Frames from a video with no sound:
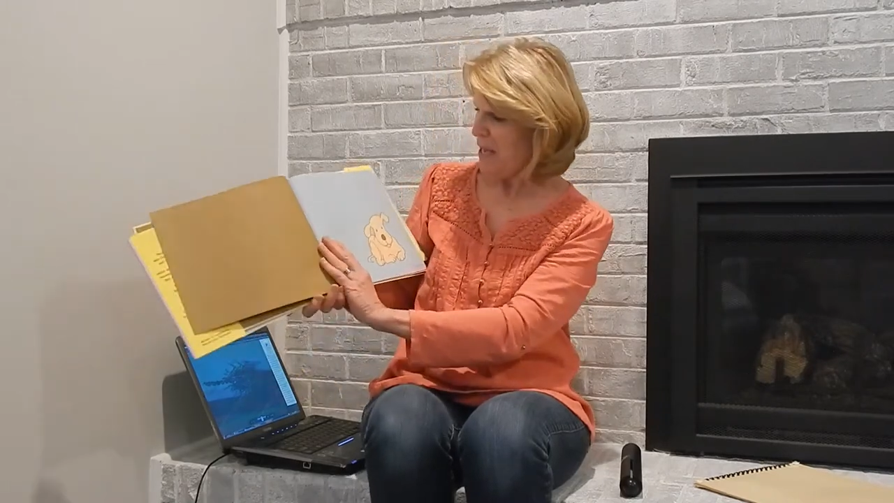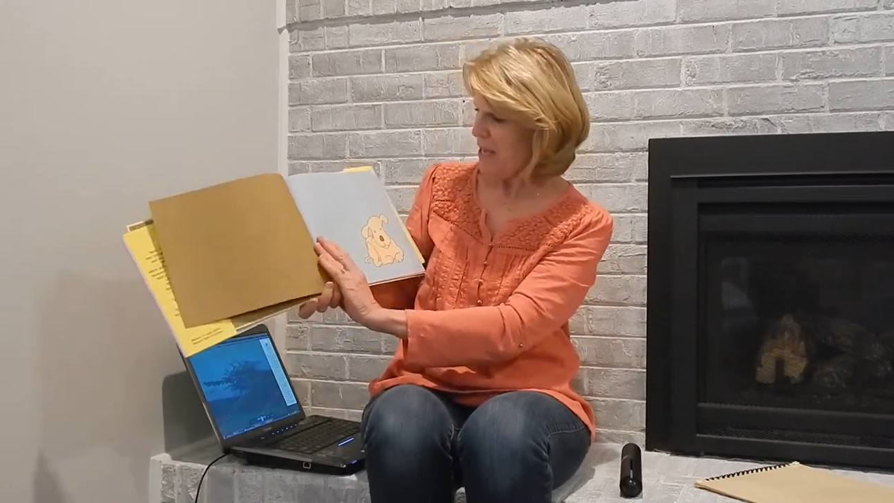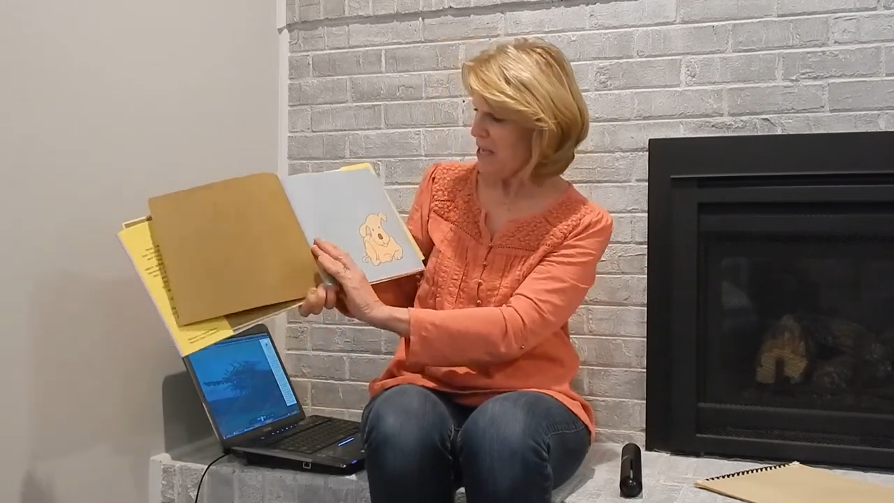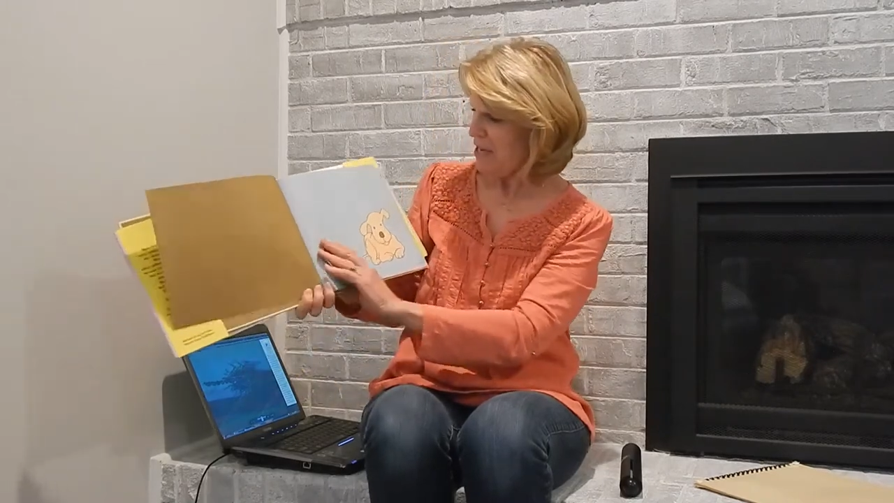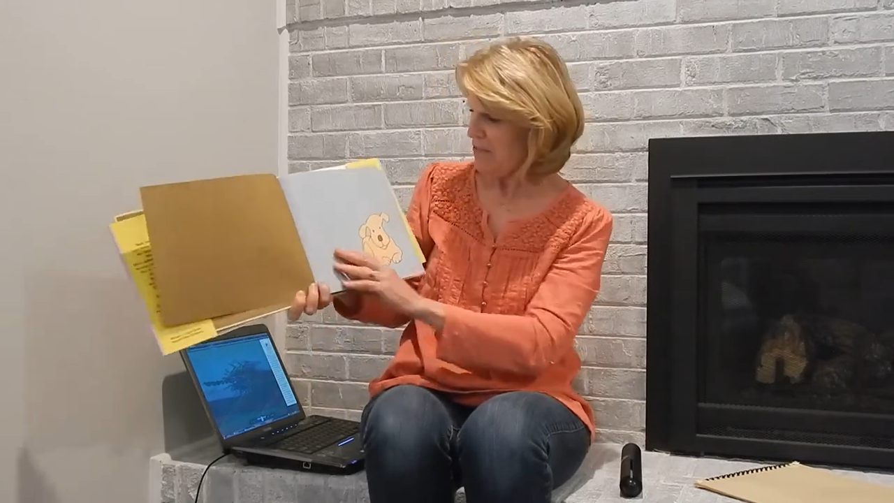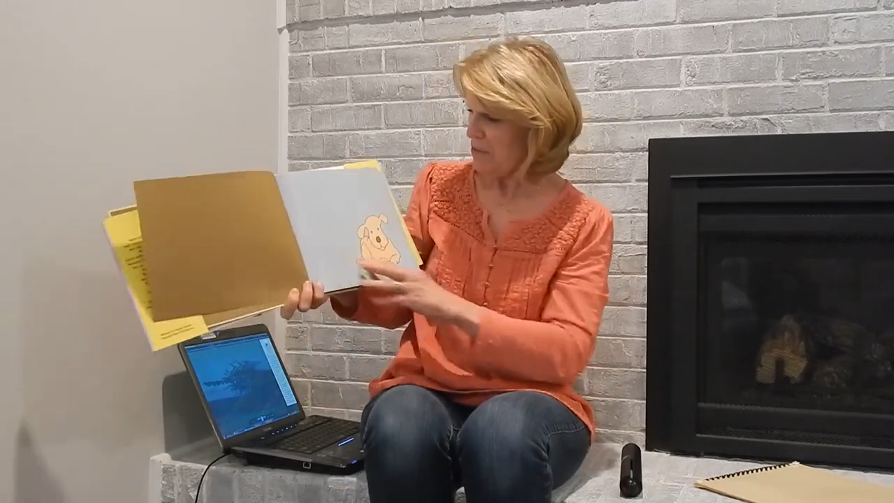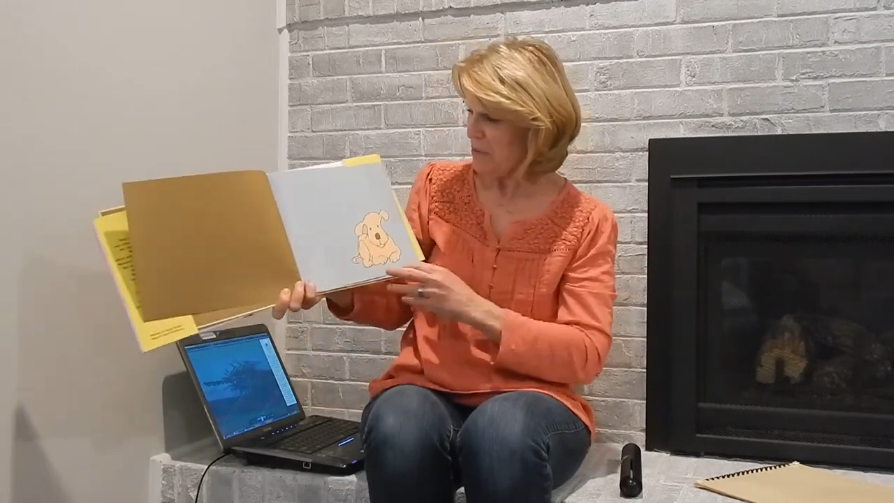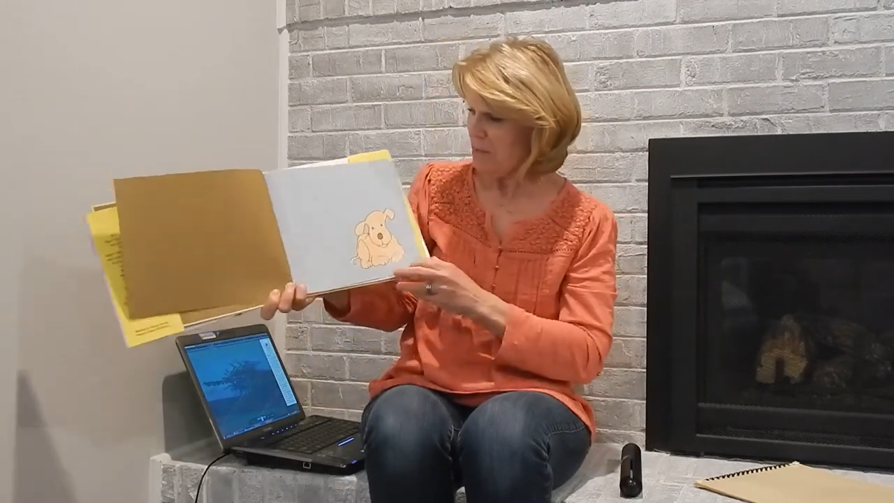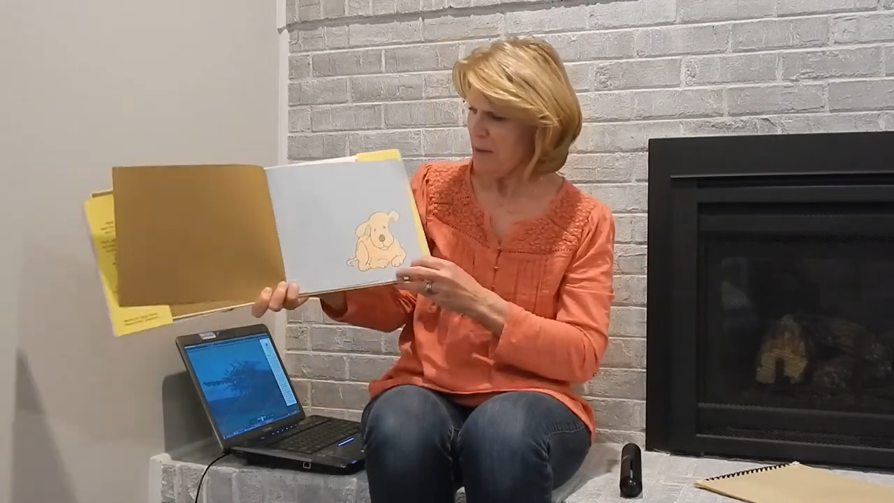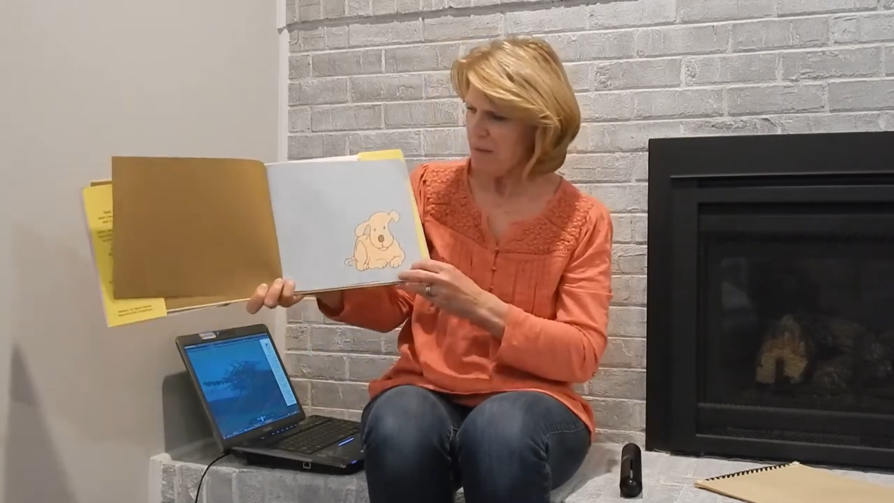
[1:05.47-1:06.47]
And if you
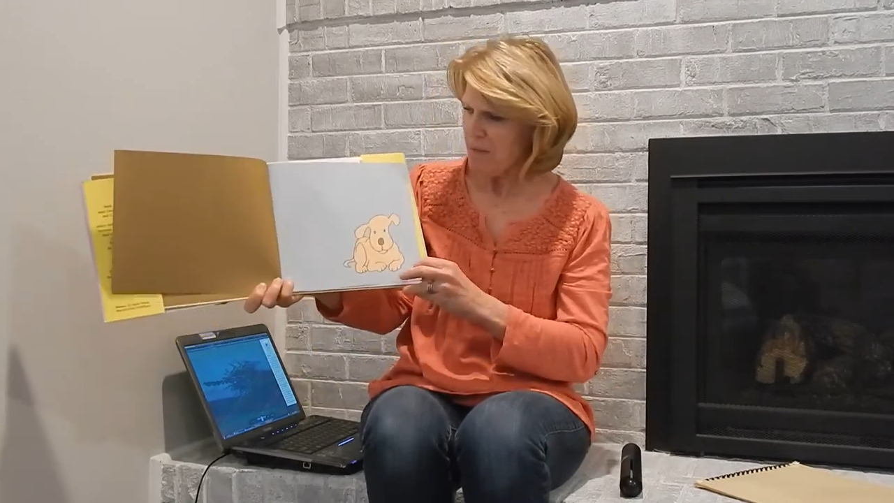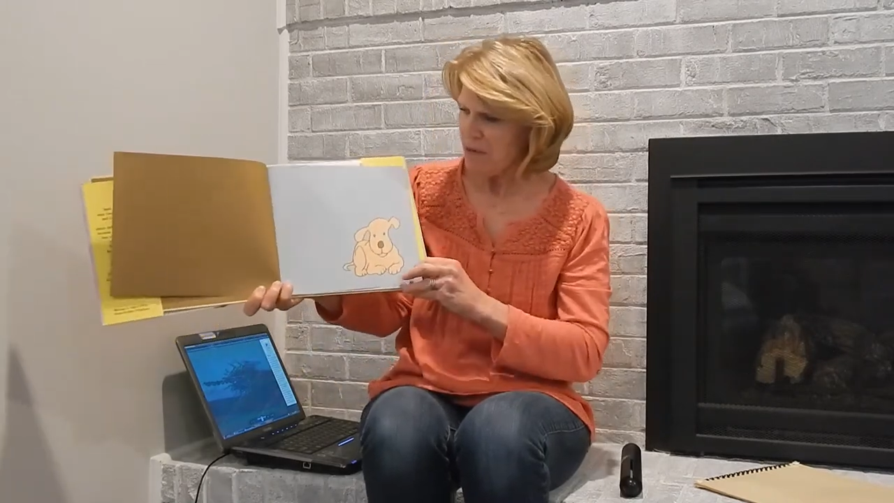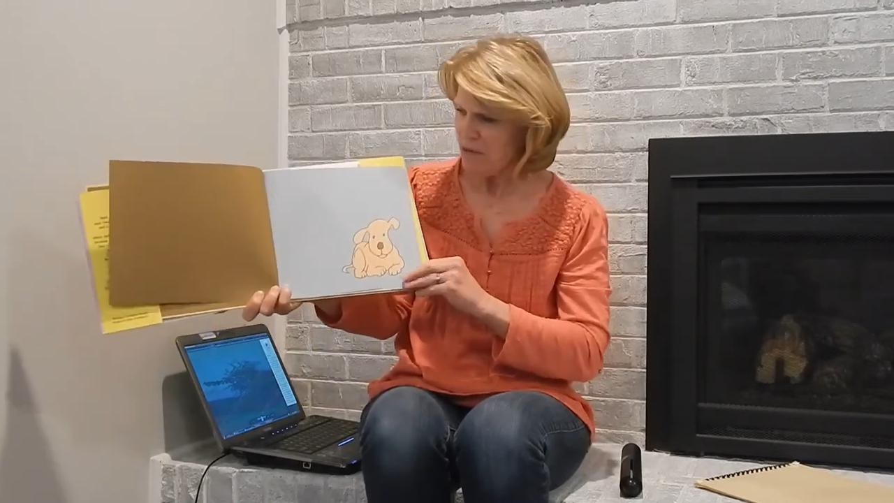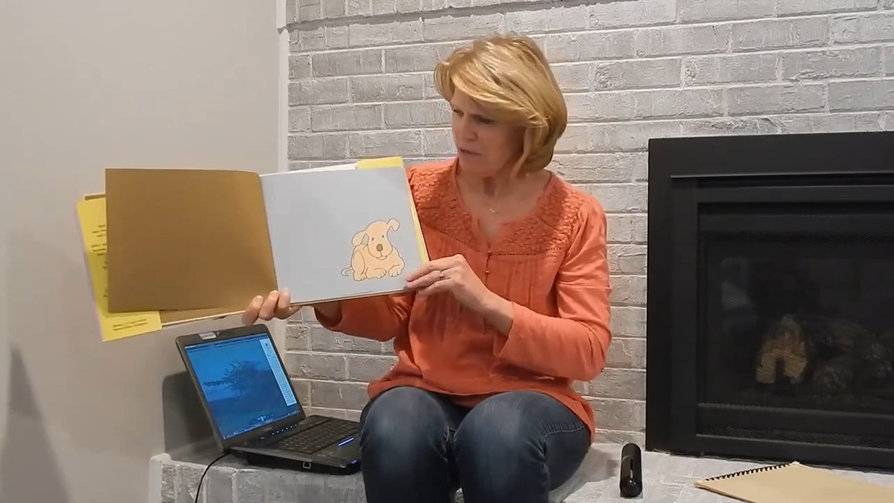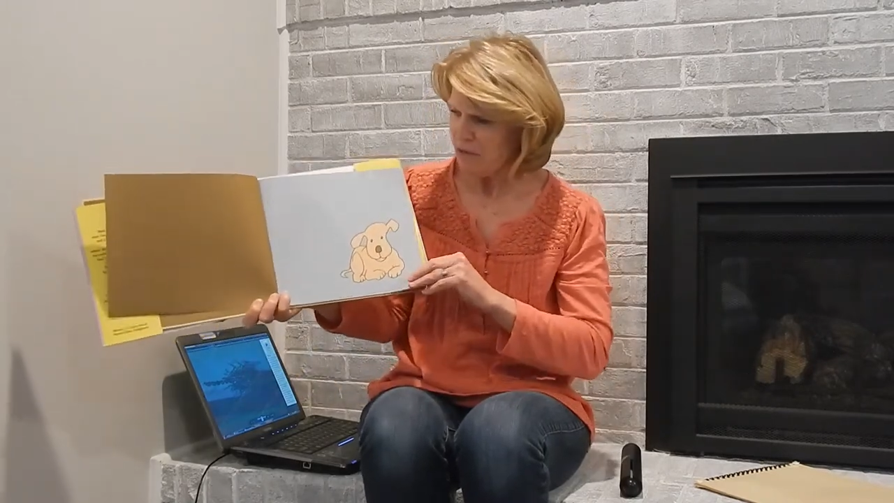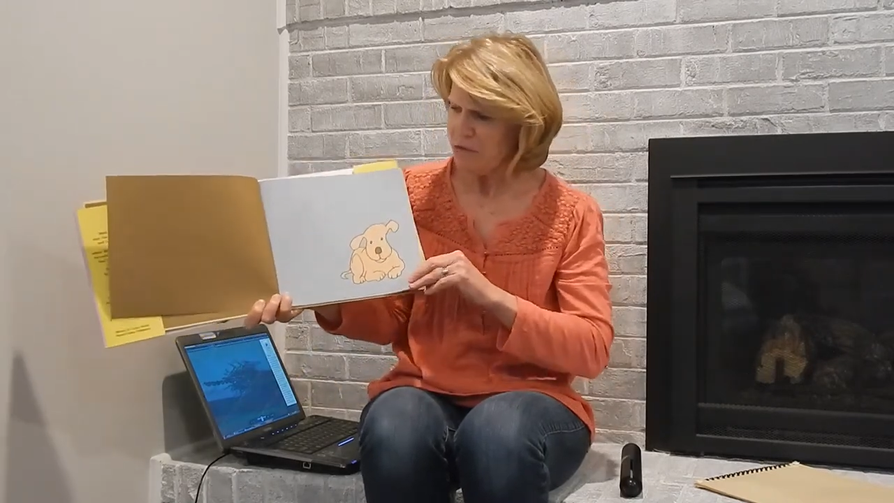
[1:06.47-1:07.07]
remember,